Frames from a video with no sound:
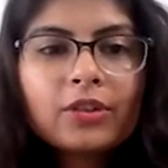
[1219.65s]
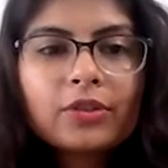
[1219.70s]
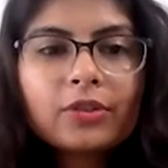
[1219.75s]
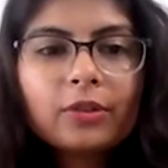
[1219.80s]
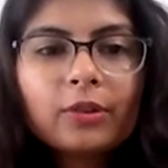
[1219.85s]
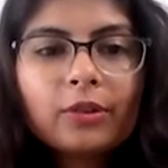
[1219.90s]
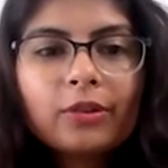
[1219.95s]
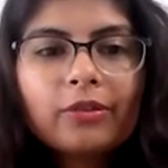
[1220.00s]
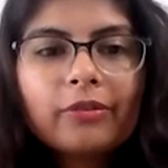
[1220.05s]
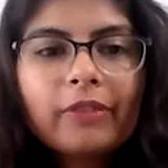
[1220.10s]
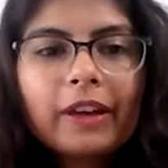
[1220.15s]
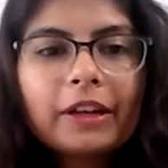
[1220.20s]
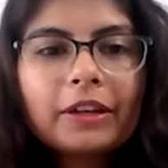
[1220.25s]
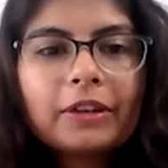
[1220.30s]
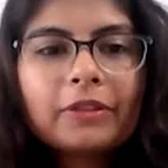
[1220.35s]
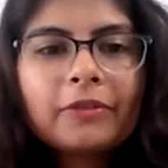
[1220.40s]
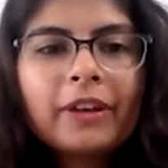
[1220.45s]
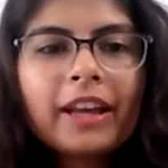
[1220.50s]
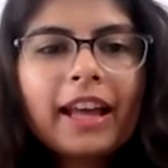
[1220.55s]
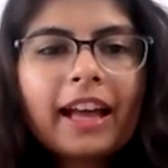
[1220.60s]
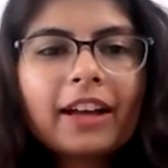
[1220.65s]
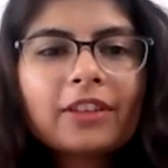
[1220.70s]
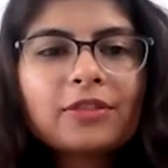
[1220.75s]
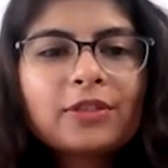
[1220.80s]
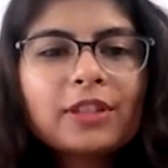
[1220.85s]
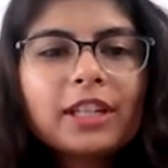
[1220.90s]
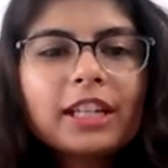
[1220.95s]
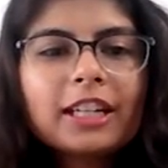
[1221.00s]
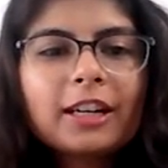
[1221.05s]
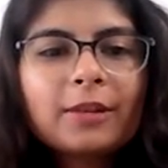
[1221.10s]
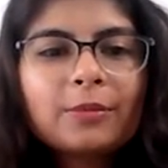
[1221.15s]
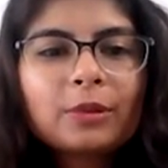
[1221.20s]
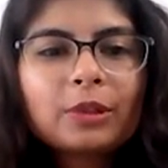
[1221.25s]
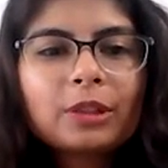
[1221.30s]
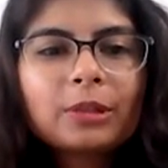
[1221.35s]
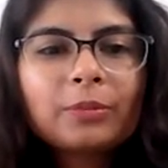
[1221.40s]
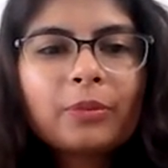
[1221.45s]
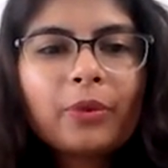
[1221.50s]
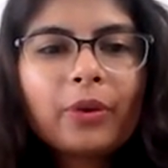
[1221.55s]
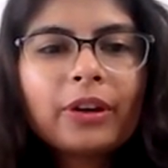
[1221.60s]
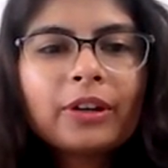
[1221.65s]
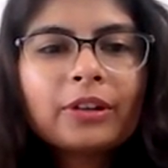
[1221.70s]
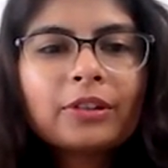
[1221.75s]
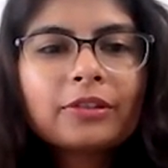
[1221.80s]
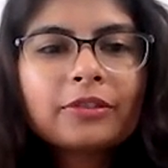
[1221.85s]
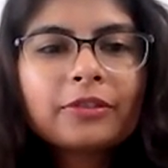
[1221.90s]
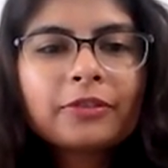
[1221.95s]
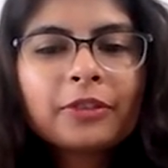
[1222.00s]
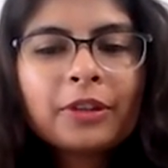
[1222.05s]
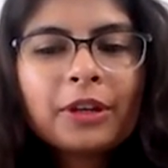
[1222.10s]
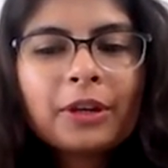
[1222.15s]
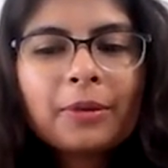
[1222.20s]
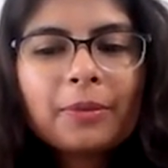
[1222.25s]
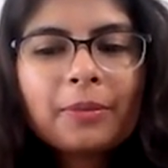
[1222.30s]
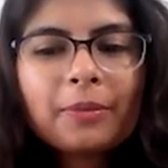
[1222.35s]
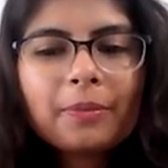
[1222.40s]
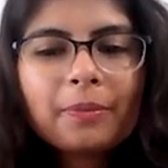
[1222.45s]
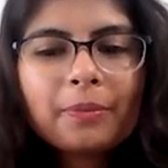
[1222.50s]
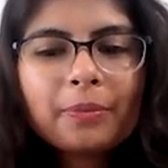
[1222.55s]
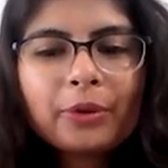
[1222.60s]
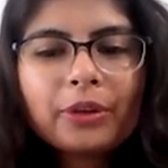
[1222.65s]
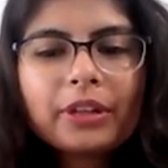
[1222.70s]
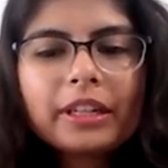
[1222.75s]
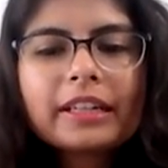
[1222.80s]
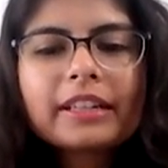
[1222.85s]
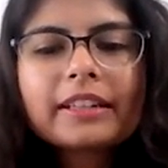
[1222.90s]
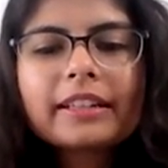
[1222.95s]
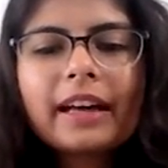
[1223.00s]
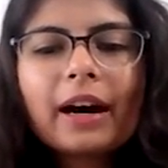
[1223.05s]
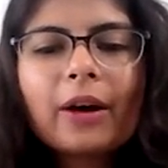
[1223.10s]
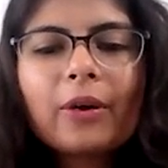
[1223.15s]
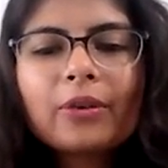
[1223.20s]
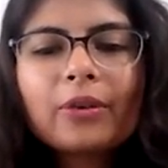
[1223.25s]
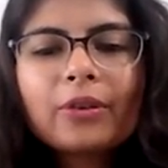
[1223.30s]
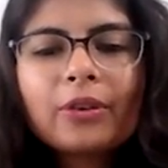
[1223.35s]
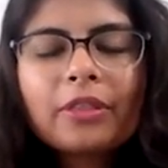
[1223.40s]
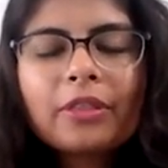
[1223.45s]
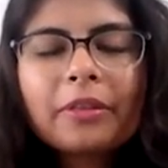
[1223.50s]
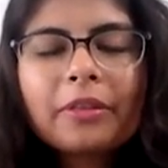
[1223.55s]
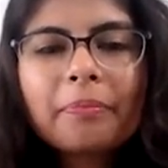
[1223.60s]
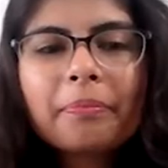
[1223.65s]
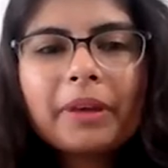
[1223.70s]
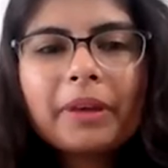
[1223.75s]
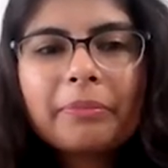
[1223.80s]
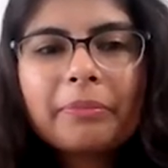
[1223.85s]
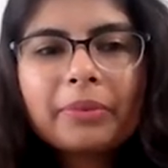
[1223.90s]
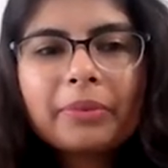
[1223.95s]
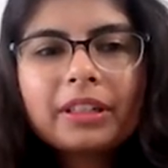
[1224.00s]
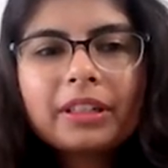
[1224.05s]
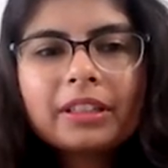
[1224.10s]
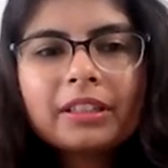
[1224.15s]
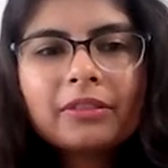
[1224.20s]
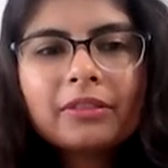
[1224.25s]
So when we actually come to the point of putting down on the paper,